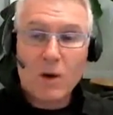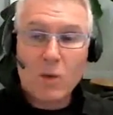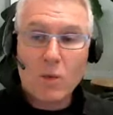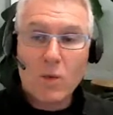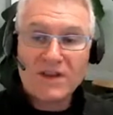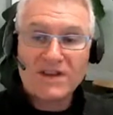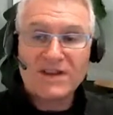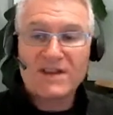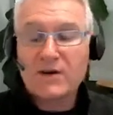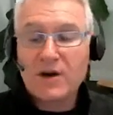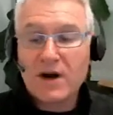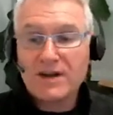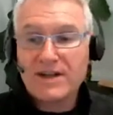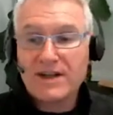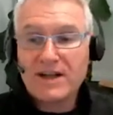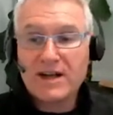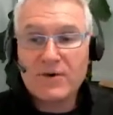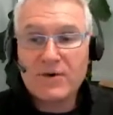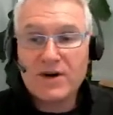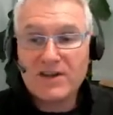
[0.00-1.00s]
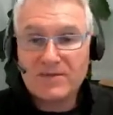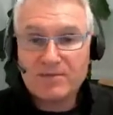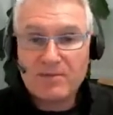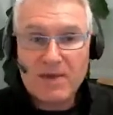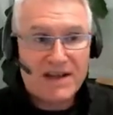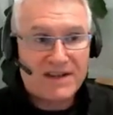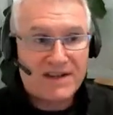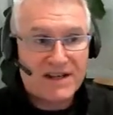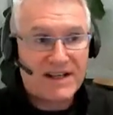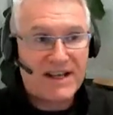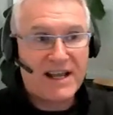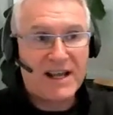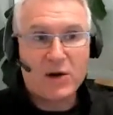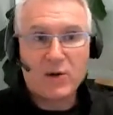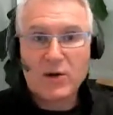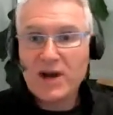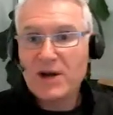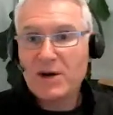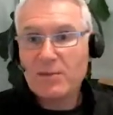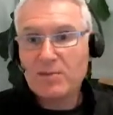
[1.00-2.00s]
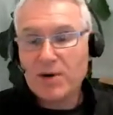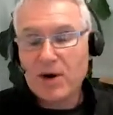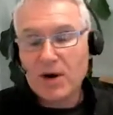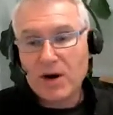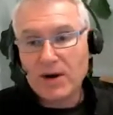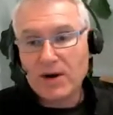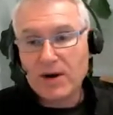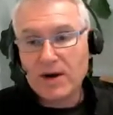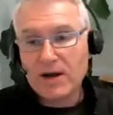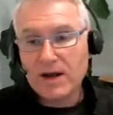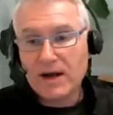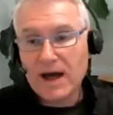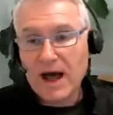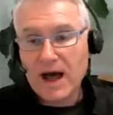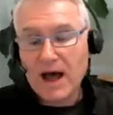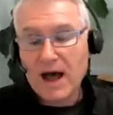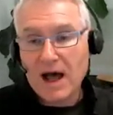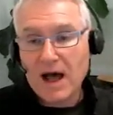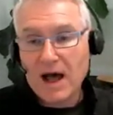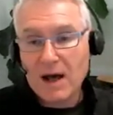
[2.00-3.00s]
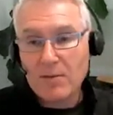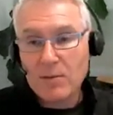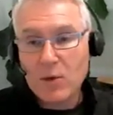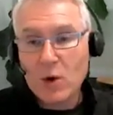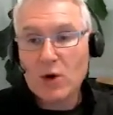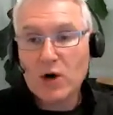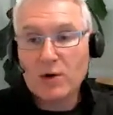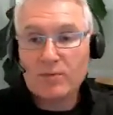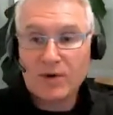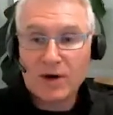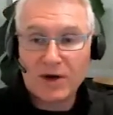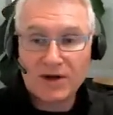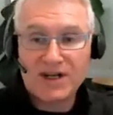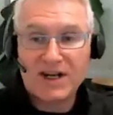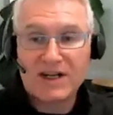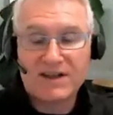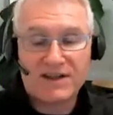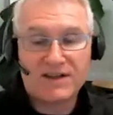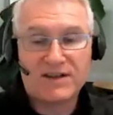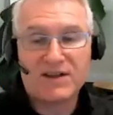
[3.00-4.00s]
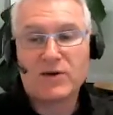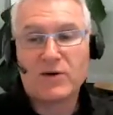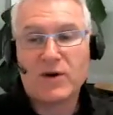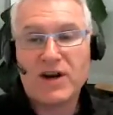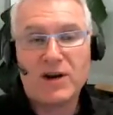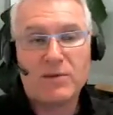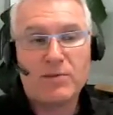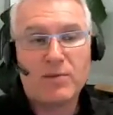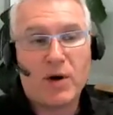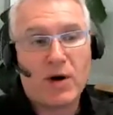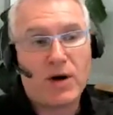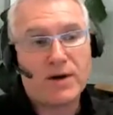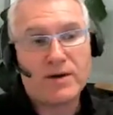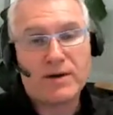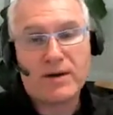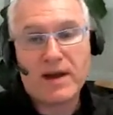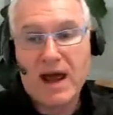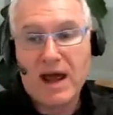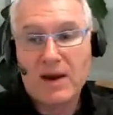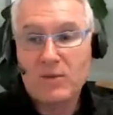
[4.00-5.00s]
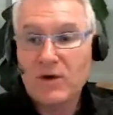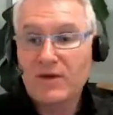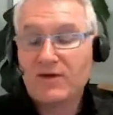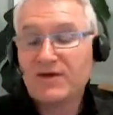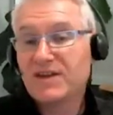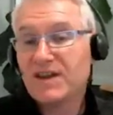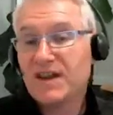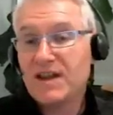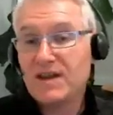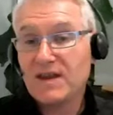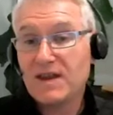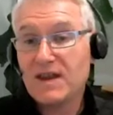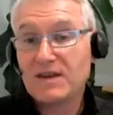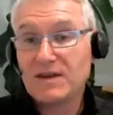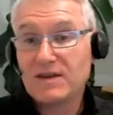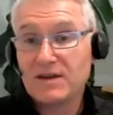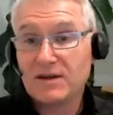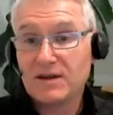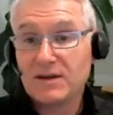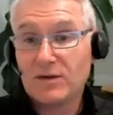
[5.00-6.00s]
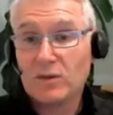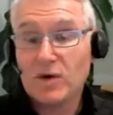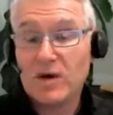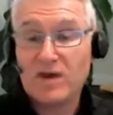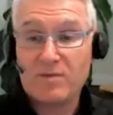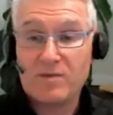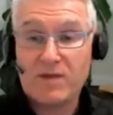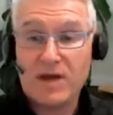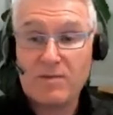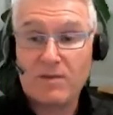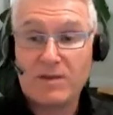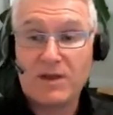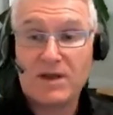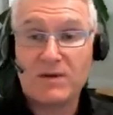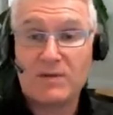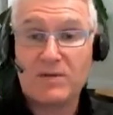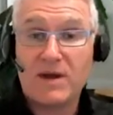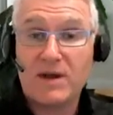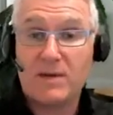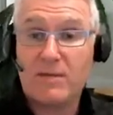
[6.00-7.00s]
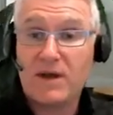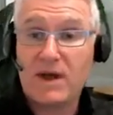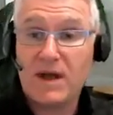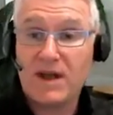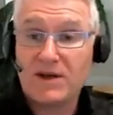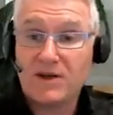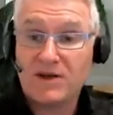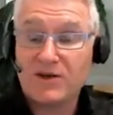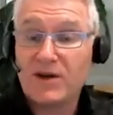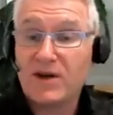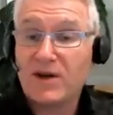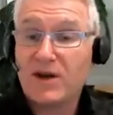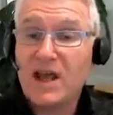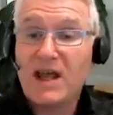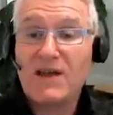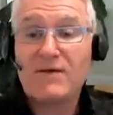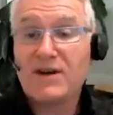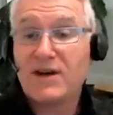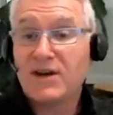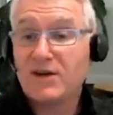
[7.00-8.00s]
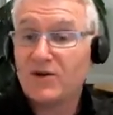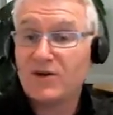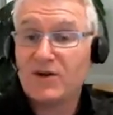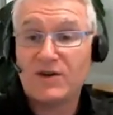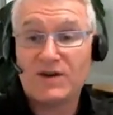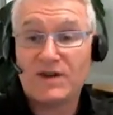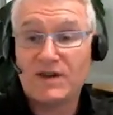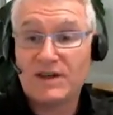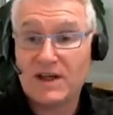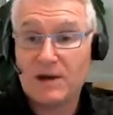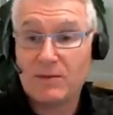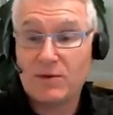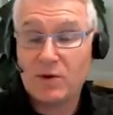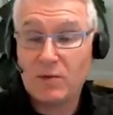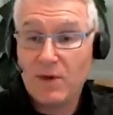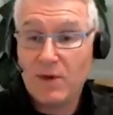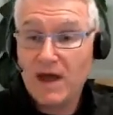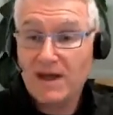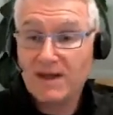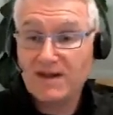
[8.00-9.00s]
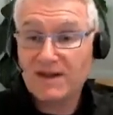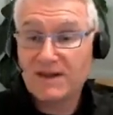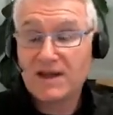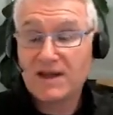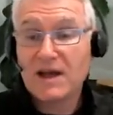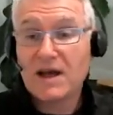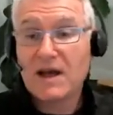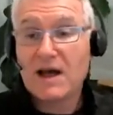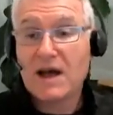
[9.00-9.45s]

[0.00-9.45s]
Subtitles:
Once an idea is basically agreed upon, or a project is agreed upon, and we've seen this with people in industry, even introducing WMS,